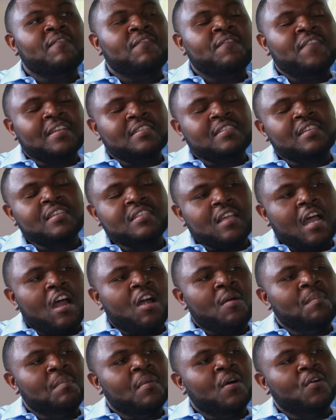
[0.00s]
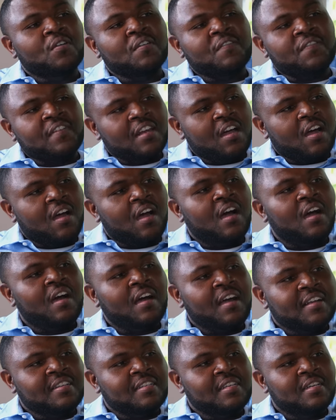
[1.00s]
fixes our motive in our
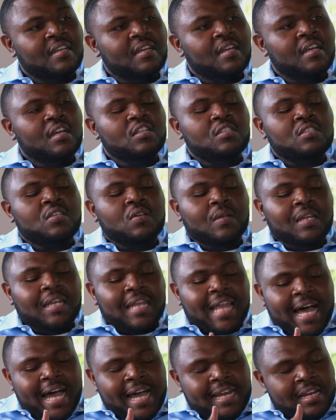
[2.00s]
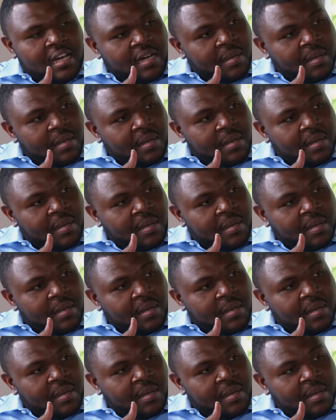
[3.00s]
heart to line